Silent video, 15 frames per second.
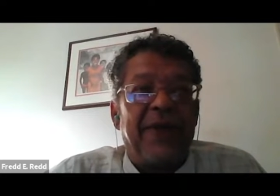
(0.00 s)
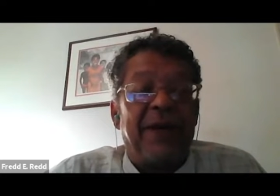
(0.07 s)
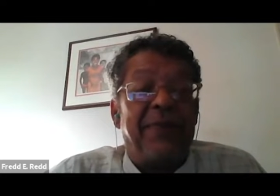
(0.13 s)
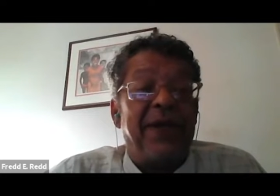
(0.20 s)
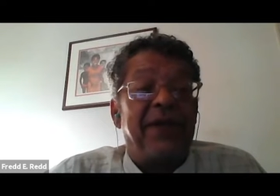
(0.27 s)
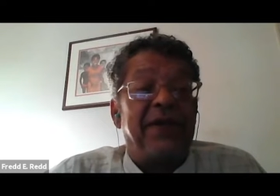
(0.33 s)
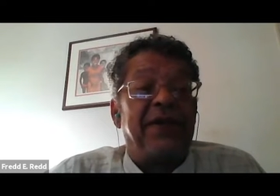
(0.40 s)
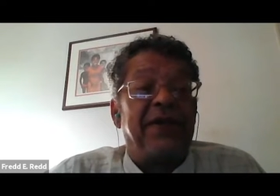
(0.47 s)
a
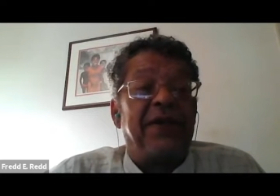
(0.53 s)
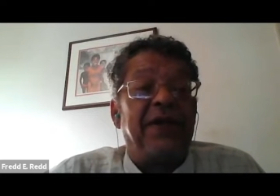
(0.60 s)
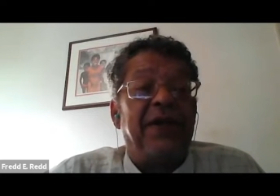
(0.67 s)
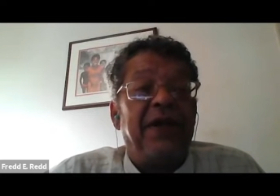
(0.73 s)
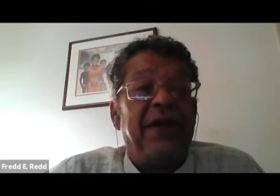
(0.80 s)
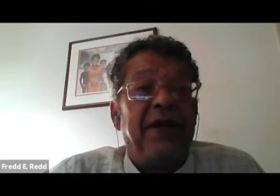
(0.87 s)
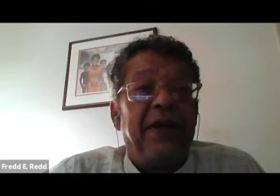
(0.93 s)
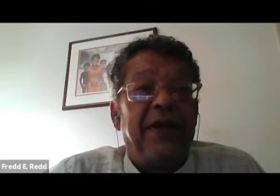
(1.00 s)
picture
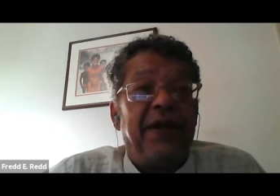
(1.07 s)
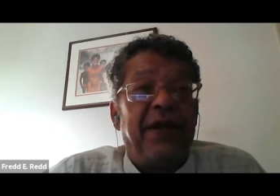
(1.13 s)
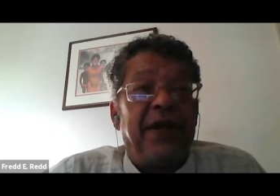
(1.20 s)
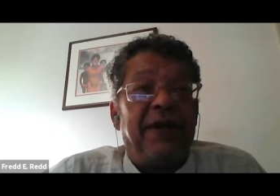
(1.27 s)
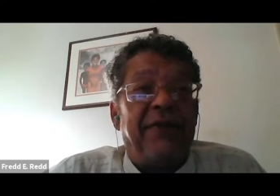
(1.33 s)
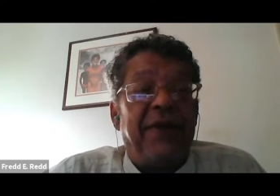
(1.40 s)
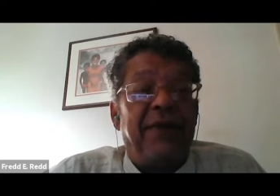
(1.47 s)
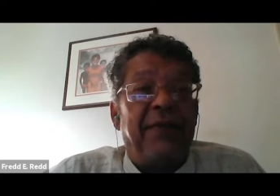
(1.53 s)

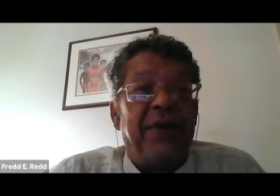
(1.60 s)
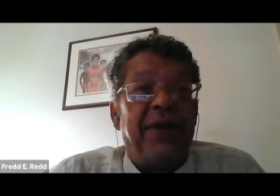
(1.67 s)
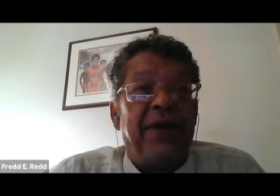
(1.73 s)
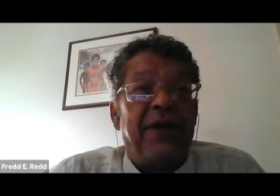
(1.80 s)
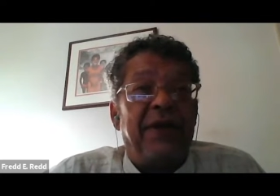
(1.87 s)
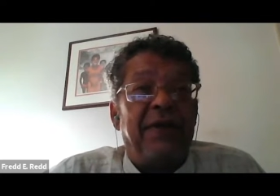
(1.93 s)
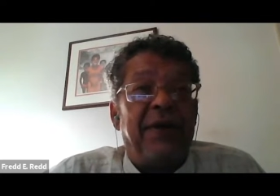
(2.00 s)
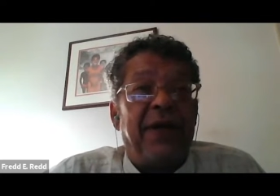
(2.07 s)
of him with
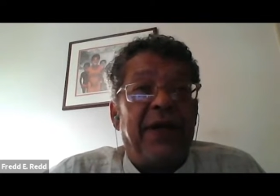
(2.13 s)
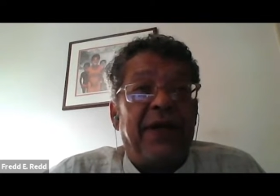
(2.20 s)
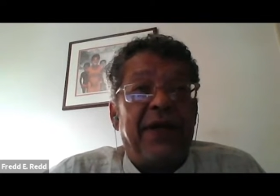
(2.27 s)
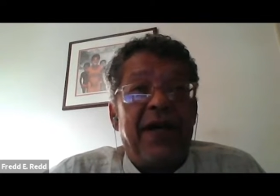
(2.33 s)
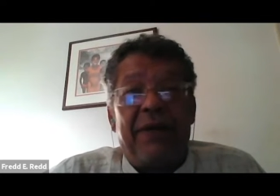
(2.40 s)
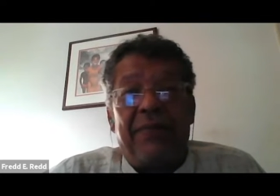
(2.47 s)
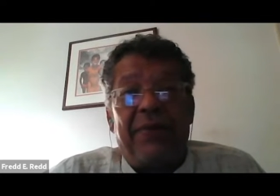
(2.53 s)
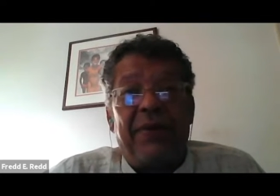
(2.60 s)
a
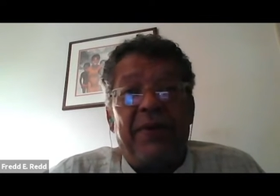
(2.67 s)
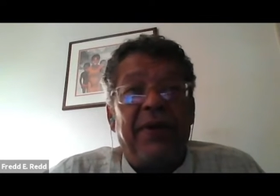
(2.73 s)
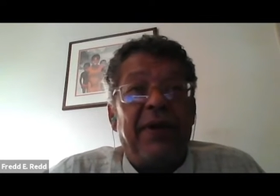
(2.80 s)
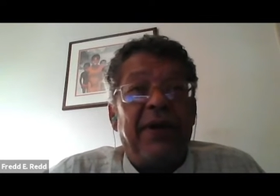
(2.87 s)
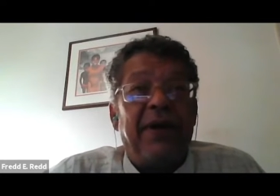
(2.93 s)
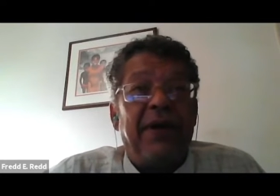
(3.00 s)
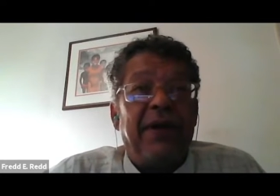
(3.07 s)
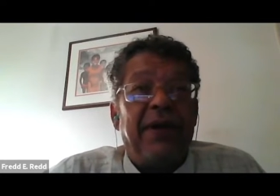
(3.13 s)
cup
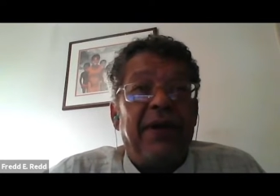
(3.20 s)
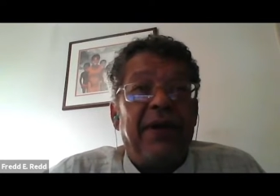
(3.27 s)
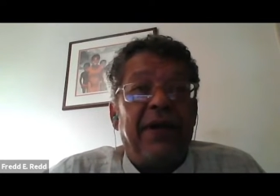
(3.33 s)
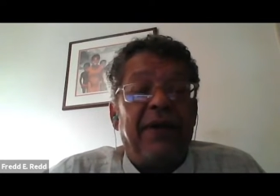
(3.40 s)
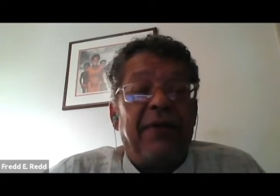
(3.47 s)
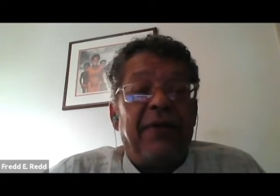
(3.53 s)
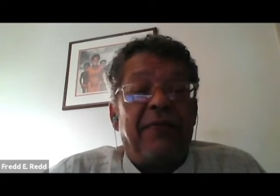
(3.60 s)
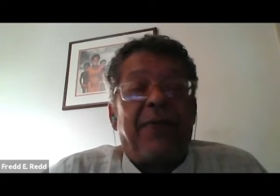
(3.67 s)

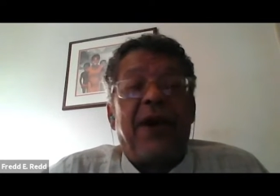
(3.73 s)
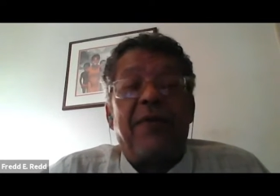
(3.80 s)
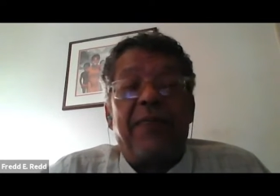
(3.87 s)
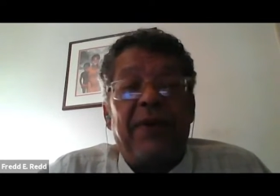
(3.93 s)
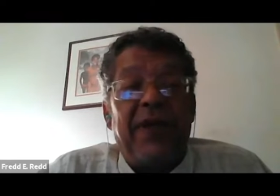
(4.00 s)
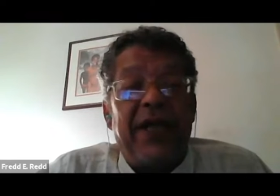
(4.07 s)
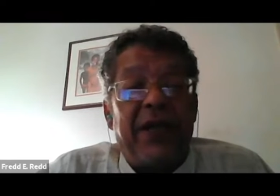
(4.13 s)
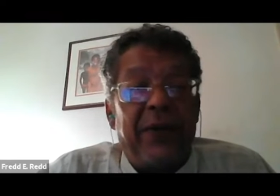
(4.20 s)
with
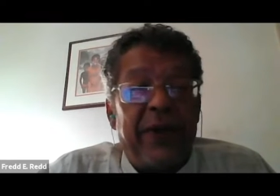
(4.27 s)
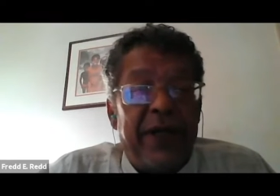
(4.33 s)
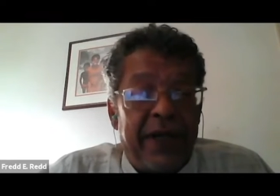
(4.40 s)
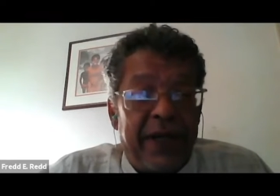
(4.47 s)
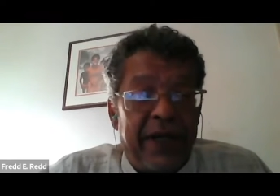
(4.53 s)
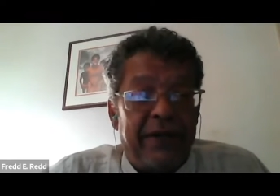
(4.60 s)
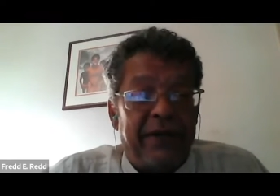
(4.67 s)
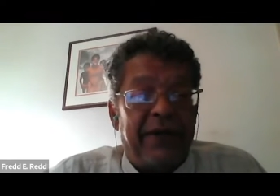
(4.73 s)
purple liquid
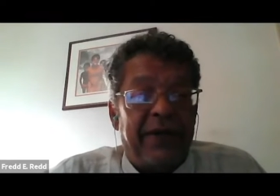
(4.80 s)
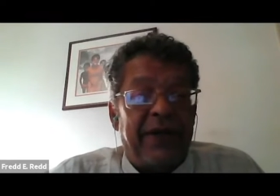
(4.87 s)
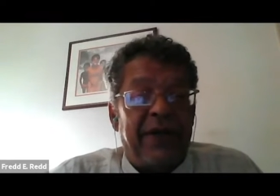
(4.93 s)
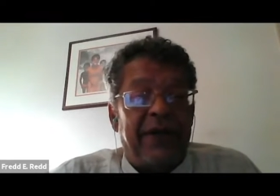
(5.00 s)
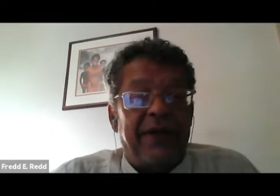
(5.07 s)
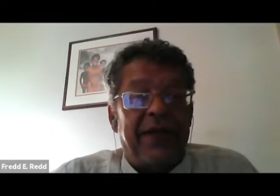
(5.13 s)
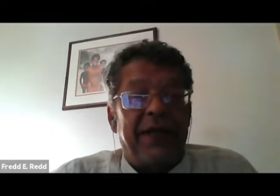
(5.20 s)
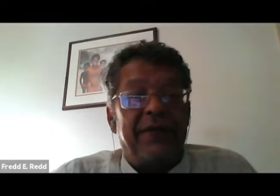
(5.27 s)
in it,
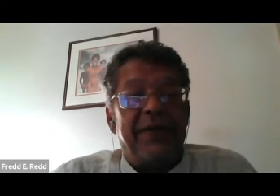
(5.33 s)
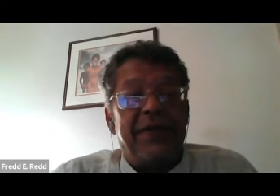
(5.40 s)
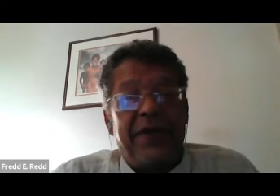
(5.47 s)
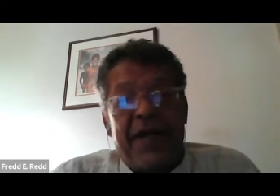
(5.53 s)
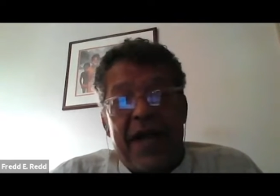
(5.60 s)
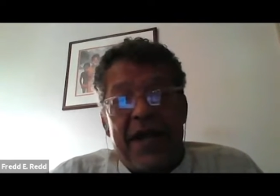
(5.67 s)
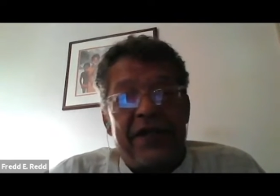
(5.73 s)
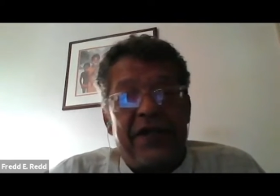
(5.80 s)
and he was
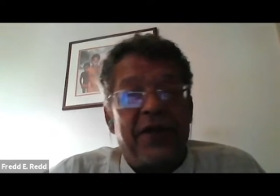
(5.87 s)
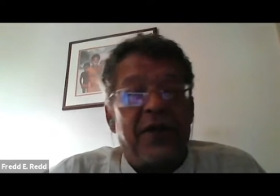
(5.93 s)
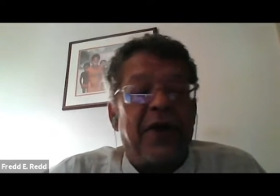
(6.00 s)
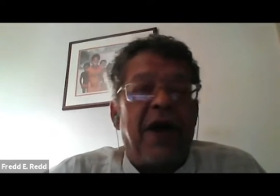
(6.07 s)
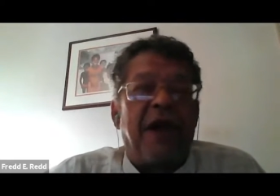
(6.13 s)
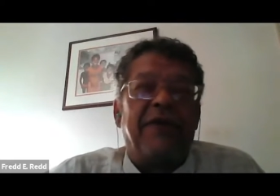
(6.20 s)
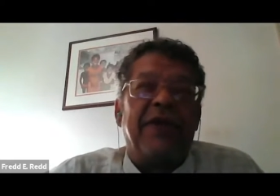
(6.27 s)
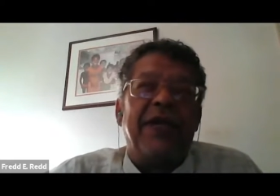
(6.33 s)
kind of
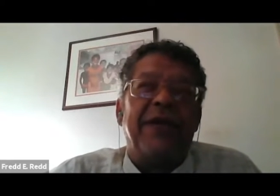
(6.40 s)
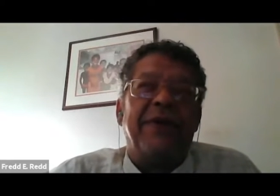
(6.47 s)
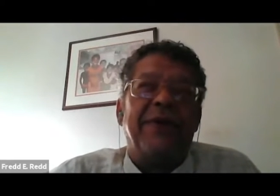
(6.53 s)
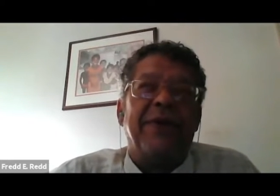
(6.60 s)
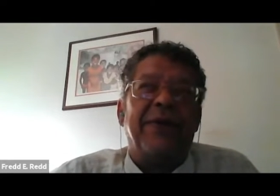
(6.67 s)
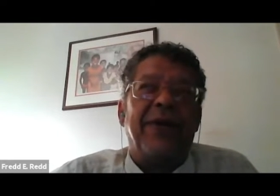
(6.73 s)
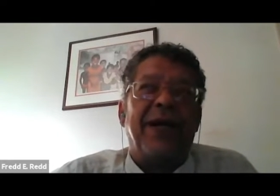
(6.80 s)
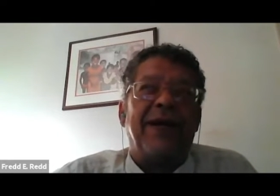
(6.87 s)
showing off the
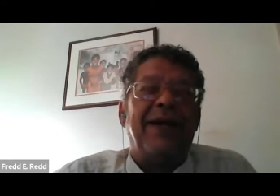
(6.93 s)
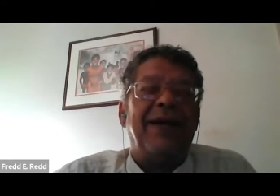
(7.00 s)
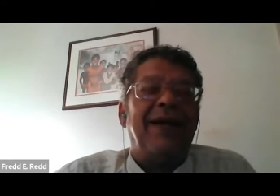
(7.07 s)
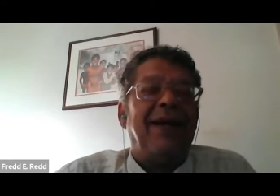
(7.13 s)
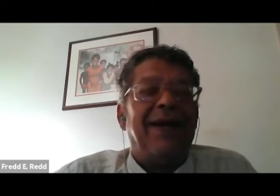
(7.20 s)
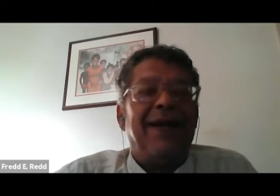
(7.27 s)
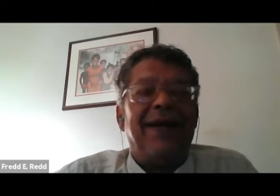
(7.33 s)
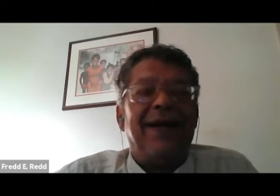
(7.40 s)
liquid. Well,
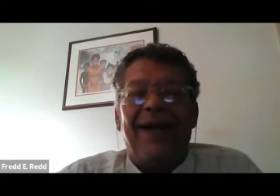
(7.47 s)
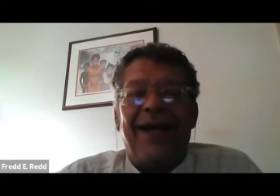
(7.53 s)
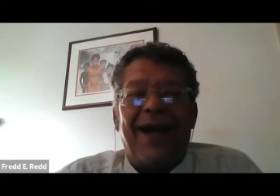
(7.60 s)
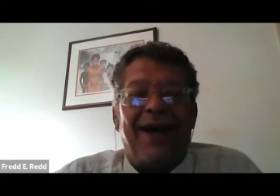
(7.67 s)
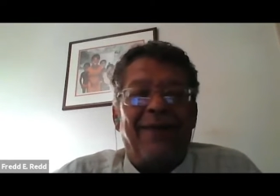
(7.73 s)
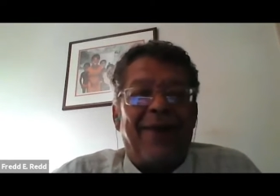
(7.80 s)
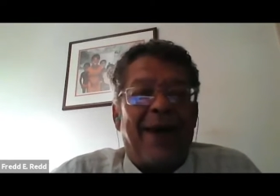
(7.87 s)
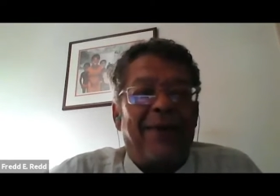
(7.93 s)

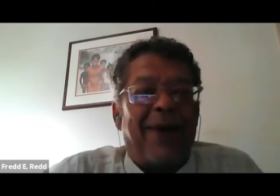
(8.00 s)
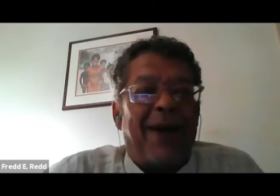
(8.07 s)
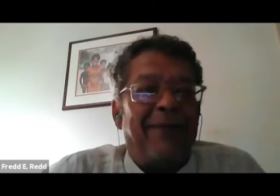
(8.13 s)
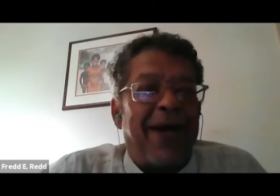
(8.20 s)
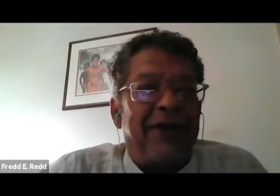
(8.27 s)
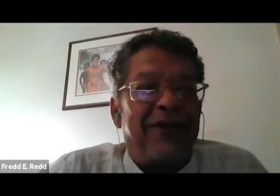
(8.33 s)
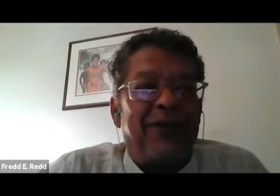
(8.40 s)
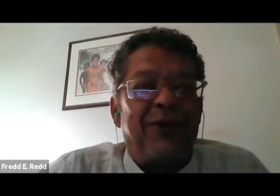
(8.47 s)
I'm
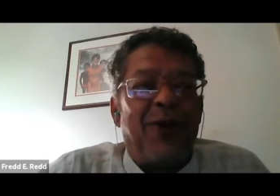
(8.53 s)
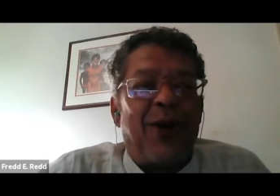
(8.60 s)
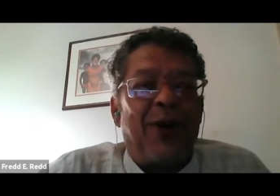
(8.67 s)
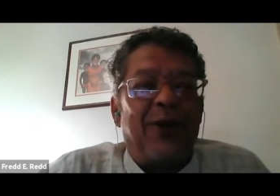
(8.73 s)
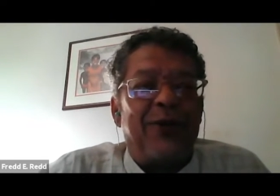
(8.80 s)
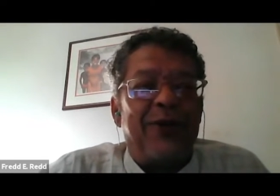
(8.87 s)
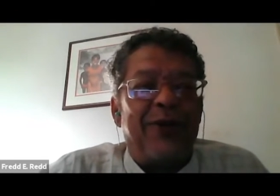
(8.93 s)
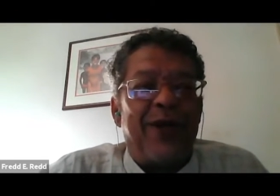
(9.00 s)
not too
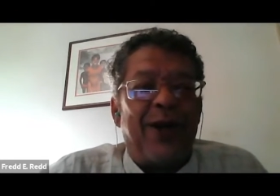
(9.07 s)
old to